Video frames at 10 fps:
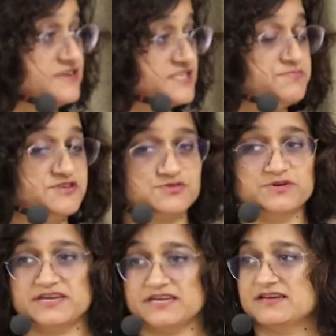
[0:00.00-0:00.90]

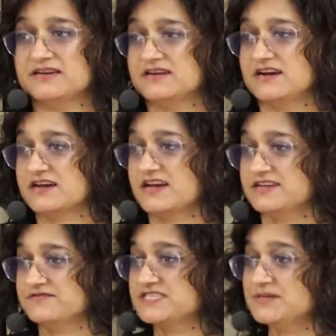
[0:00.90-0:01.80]
between a kind of
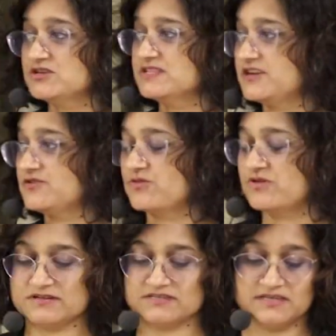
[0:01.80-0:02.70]
simulated
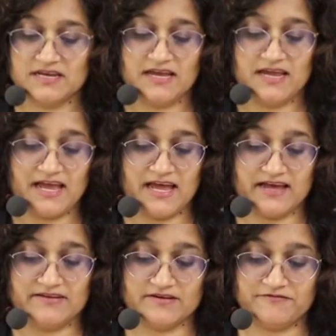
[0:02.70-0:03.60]
world
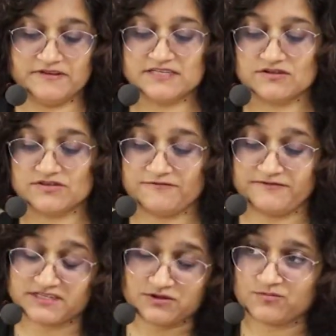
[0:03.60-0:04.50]
and the
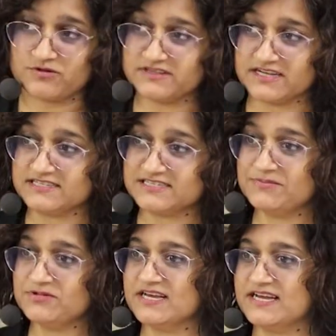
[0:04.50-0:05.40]
physical world that it
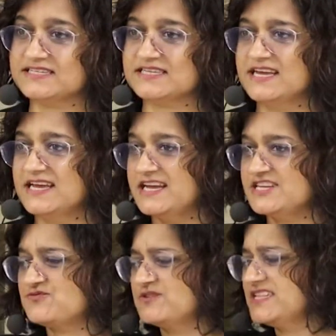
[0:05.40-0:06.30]
simulates is
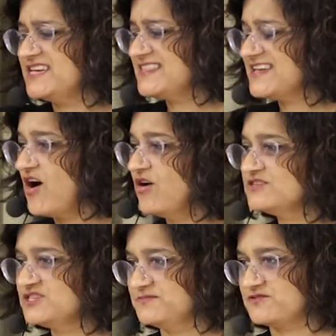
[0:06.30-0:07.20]
really in the
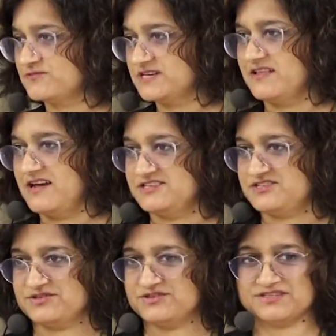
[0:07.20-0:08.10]
ultimate
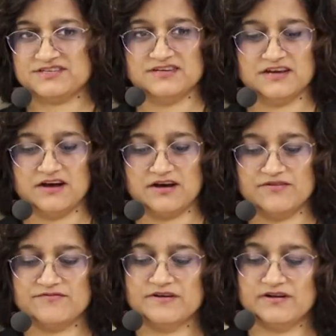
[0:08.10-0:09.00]
realizers
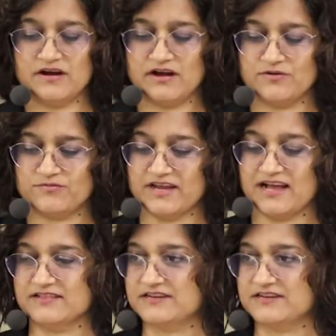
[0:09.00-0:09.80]
of reality,